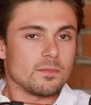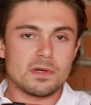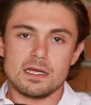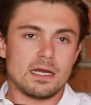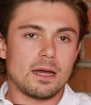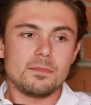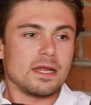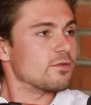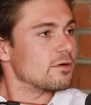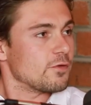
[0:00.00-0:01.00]
But I'm
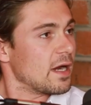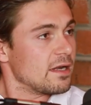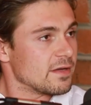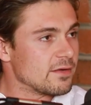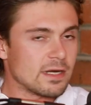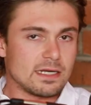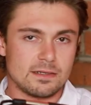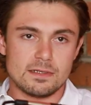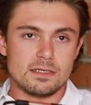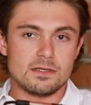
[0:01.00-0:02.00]
never afraid of it, right?
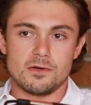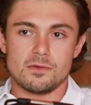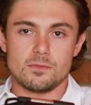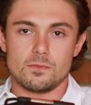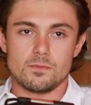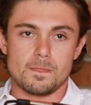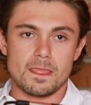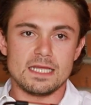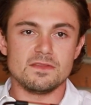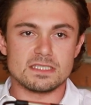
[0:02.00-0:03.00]
And,
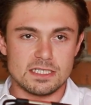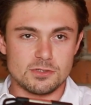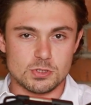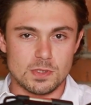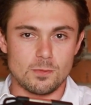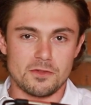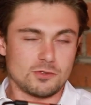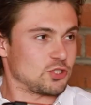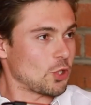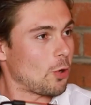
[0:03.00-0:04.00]
in this industry where
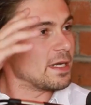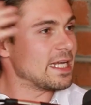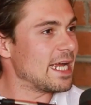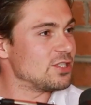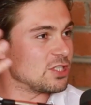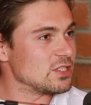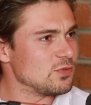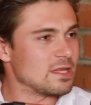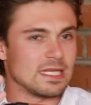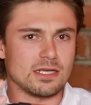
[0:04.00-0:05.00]
there's so many agents, you
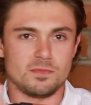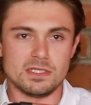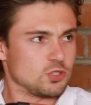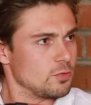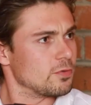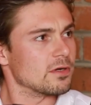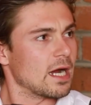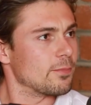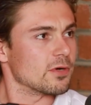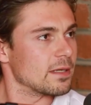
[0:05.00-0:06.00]
would think it'd be super
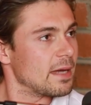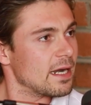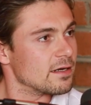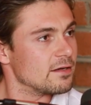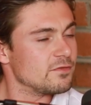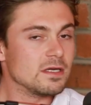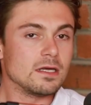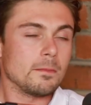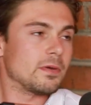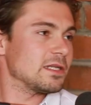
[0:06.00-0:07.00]
hyper competitive,
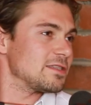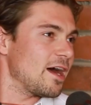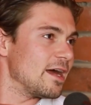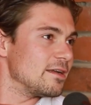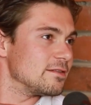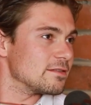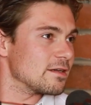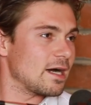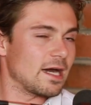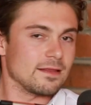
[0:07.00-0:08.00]
but it's not.
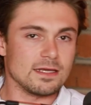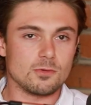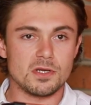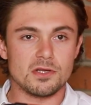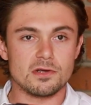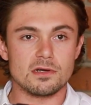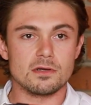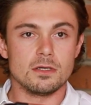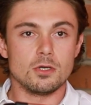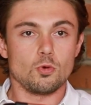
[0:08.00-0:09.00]
I think when
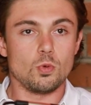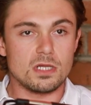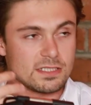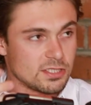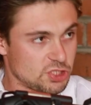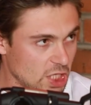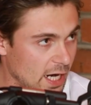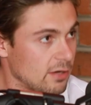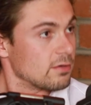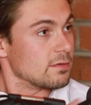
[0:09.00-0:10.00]
you're willing to
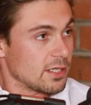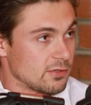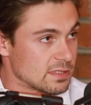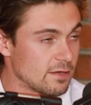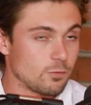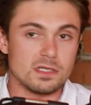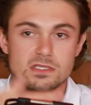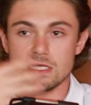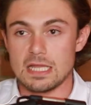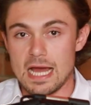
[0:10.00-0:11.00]
share, like yourself, willing
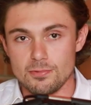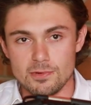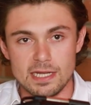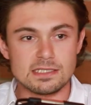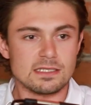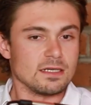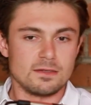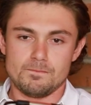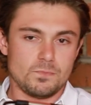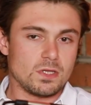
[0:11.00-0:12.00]
to collaborate,
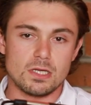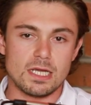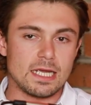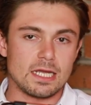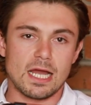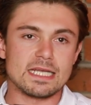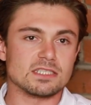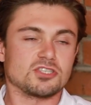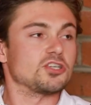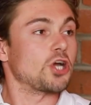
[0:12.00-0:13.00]
I
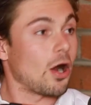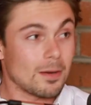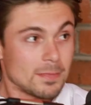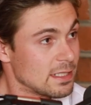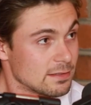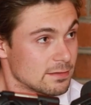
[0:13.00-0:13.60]
guess good karma